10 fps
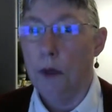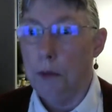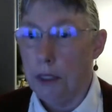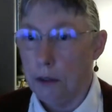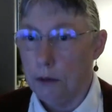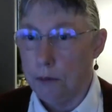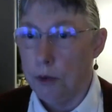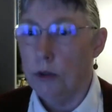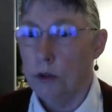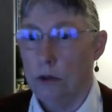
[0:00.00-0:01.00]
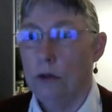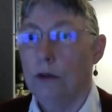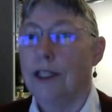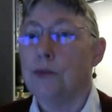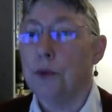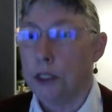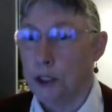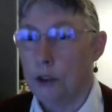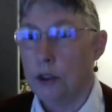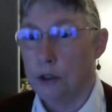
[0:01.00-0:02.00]
So maybe put
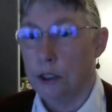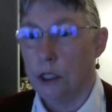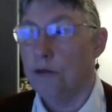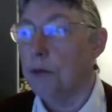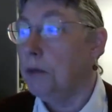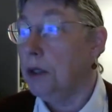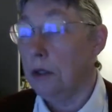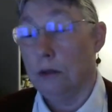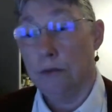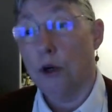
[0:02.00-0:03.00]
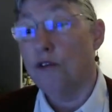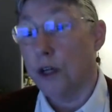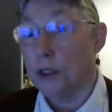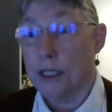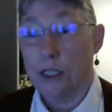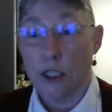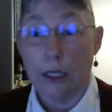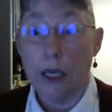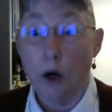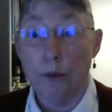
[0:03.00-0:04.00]
less pressure on yourself. Maybe the
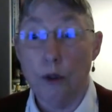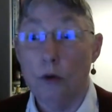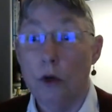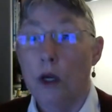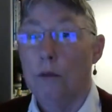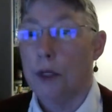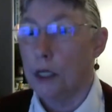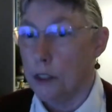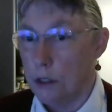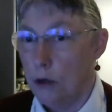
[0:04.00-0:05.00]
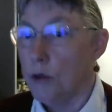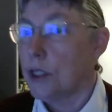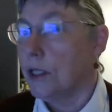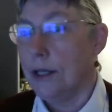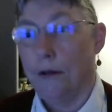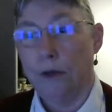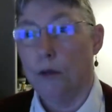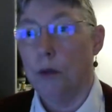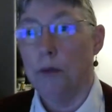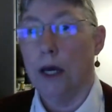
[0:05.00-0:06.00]
profiles actually help you, because those
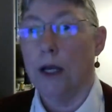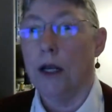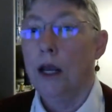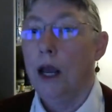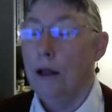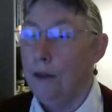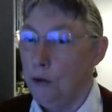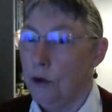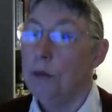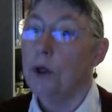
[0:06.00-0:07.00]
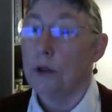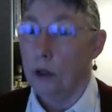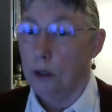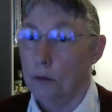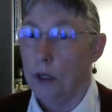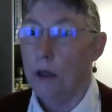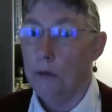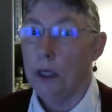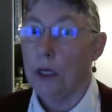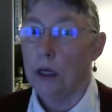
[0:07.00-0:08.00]
can definitely be bad, and can build
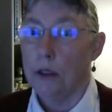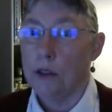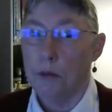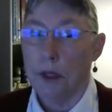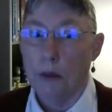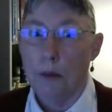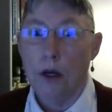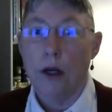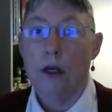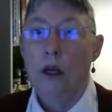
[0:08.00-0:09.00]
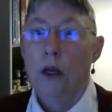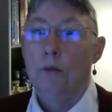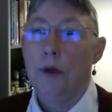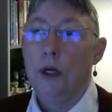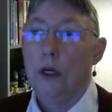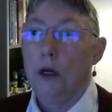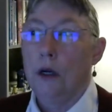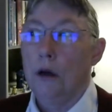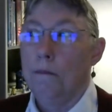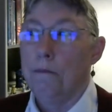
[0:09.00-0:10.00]
on them and make something about it.
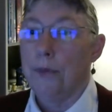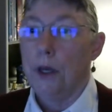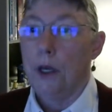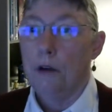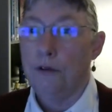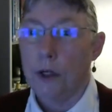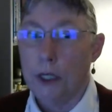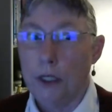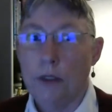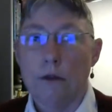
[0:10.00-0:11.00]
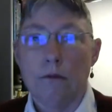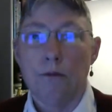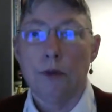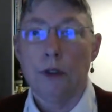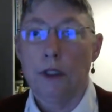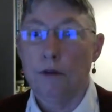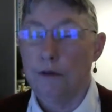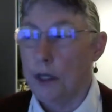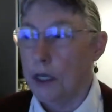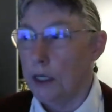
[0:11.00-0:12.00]
But if I
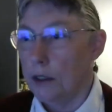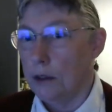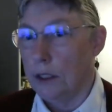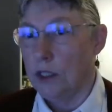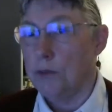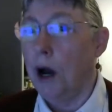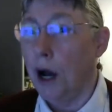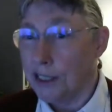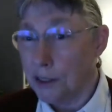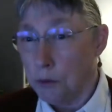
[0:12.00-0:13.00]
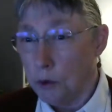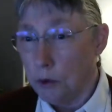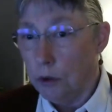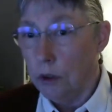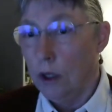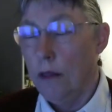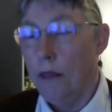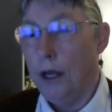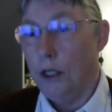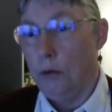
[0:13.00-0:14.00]
believe that it's
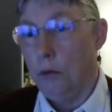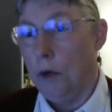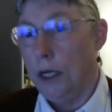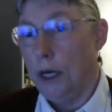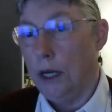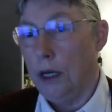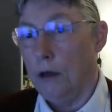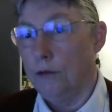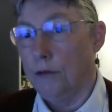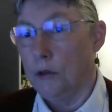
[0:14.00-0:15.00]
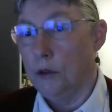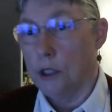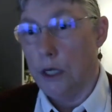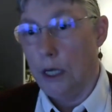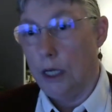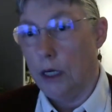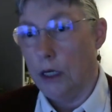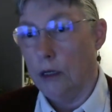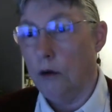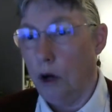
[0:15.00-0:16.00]
possible that you might have
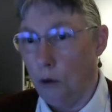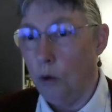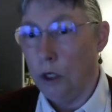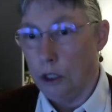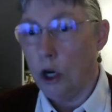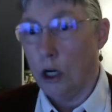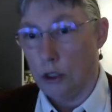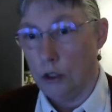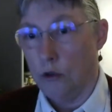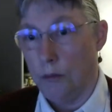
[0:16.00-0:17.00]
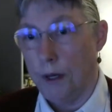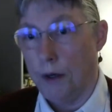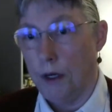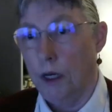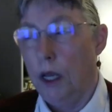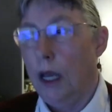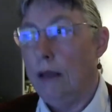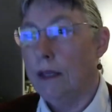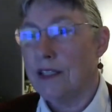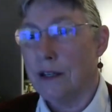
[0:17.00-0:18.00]
used an AI, I'll want to talk to you
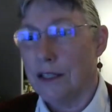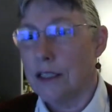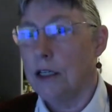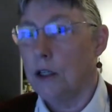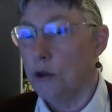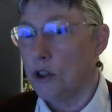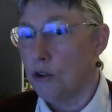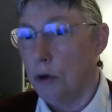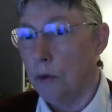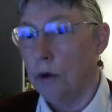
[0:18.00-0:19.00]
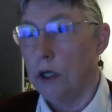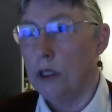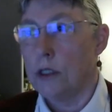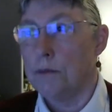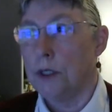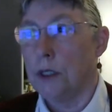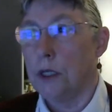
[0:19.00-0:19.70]
about it. And that's not to get you in trouble.